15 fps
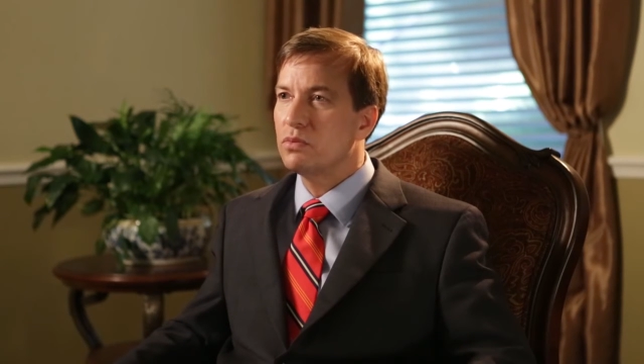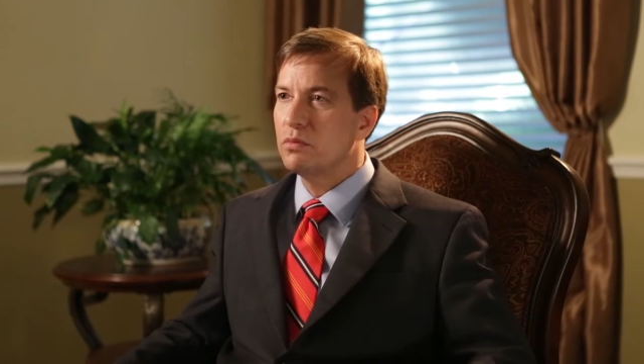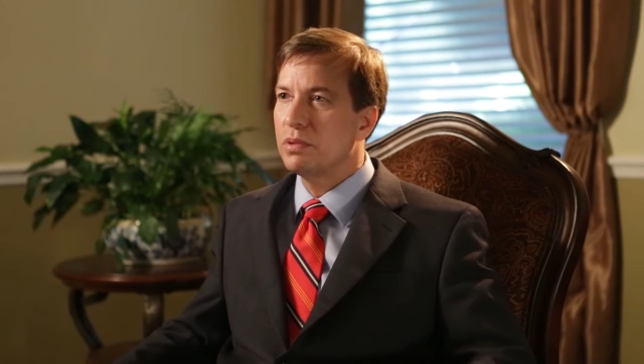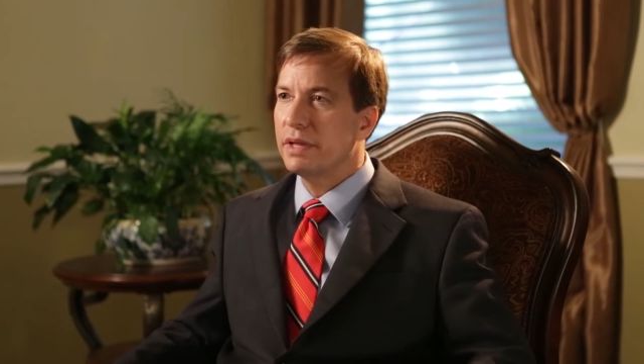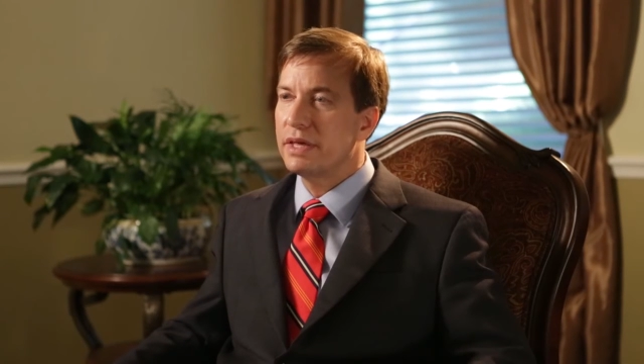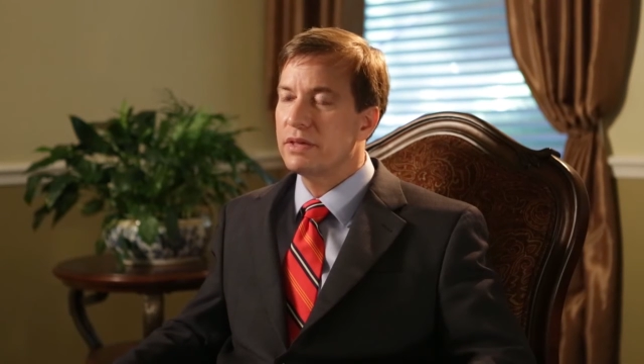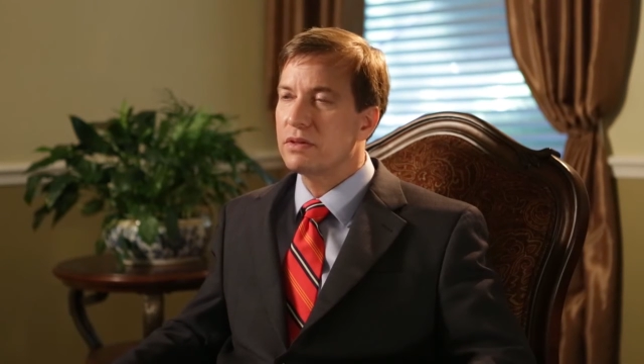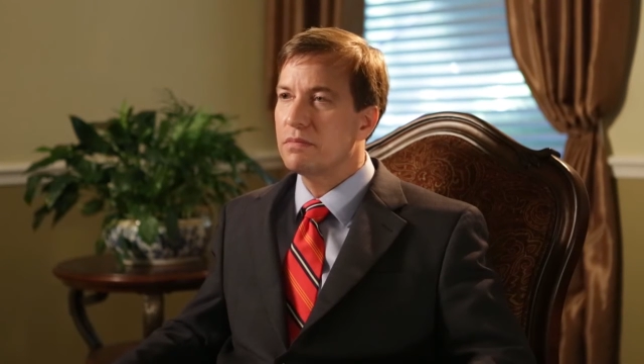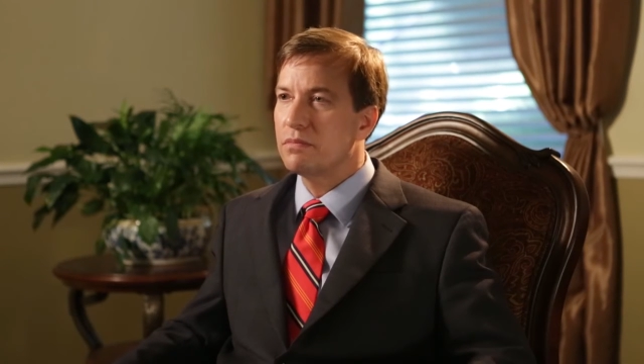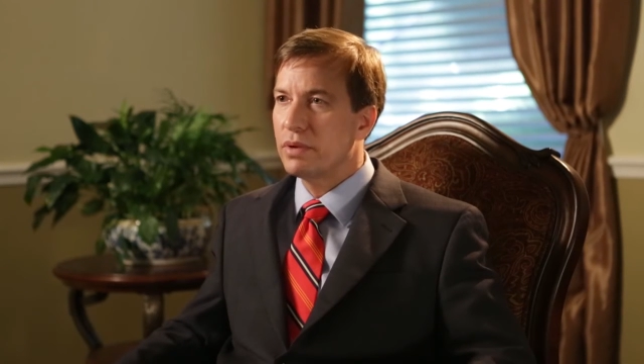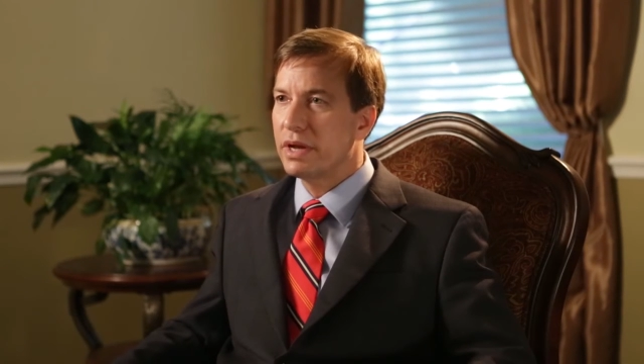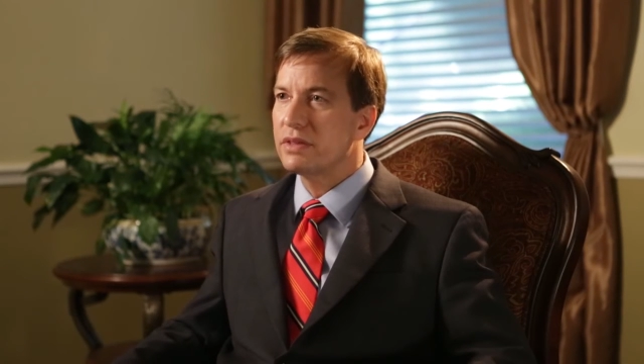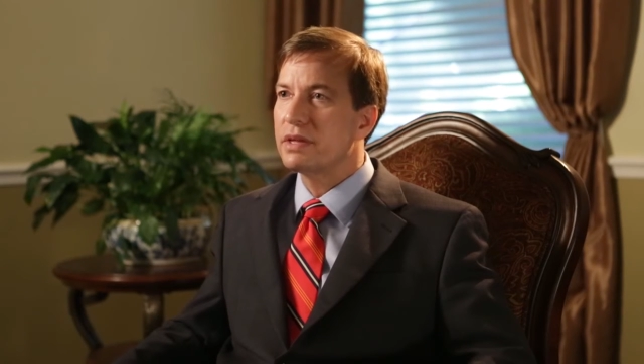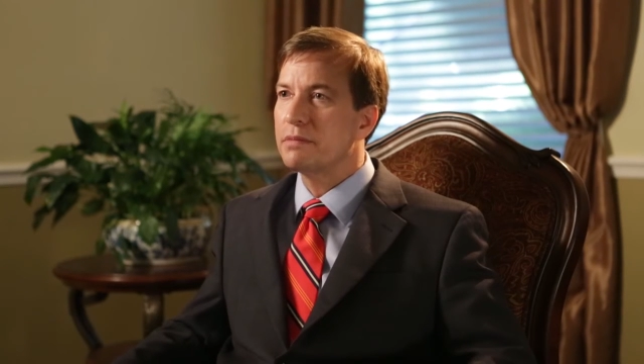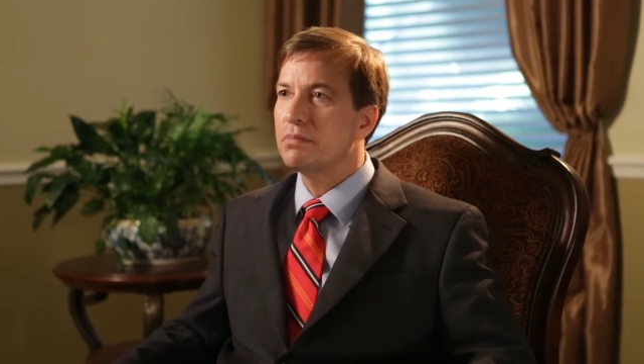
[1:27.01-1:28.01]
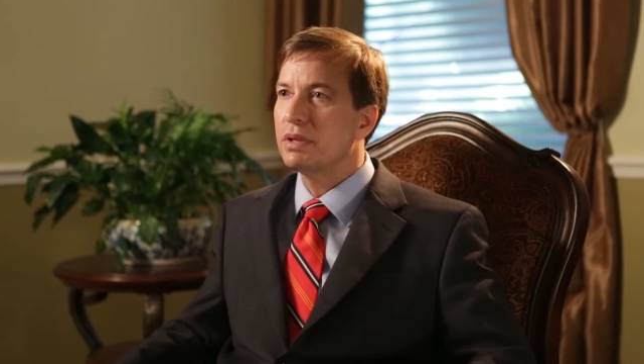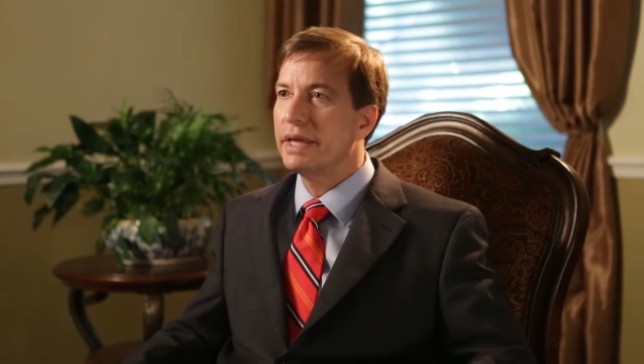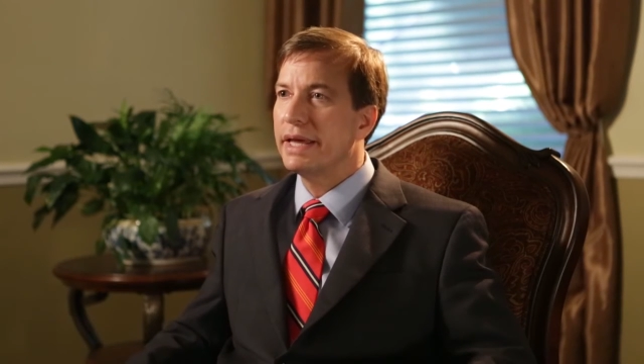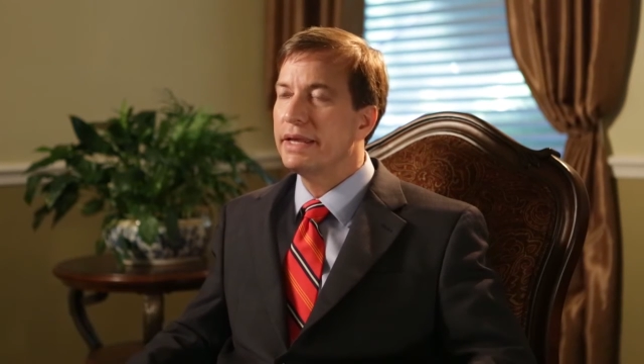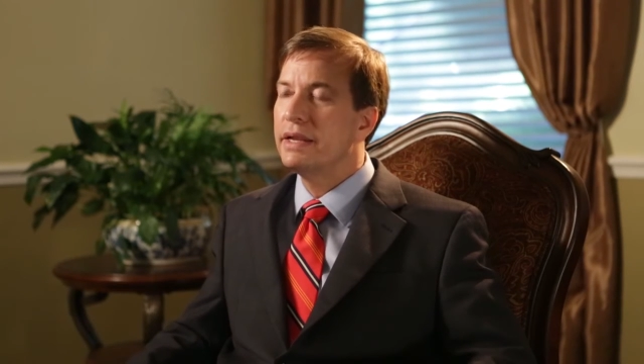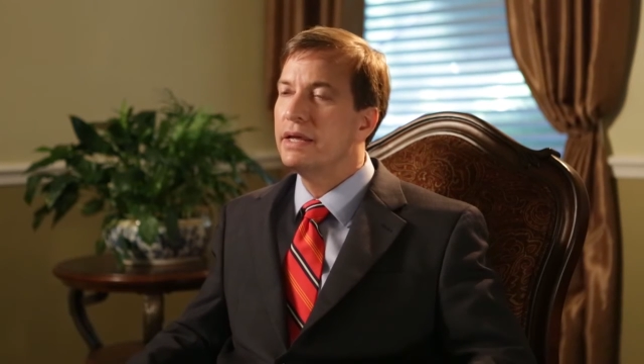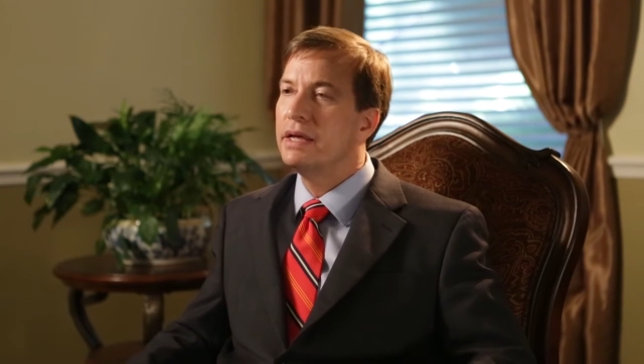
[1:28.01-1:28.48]
we'll place a breast
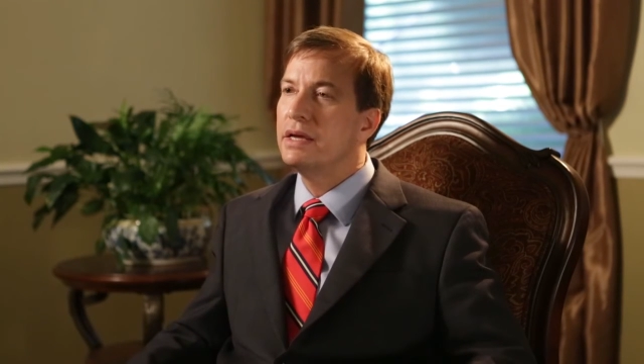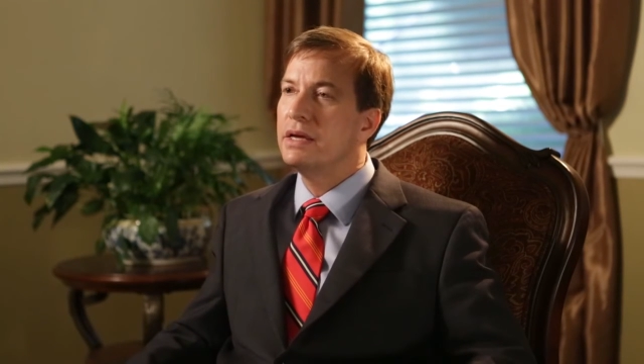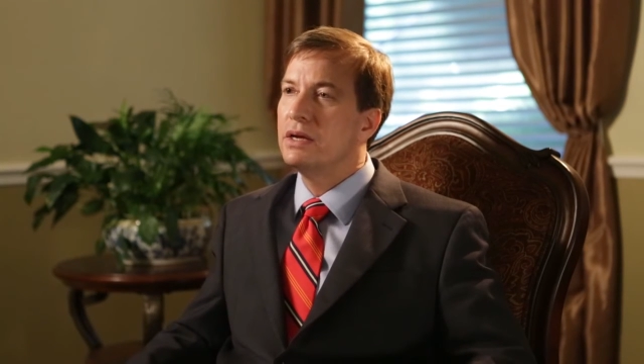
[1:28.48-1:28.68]
implant,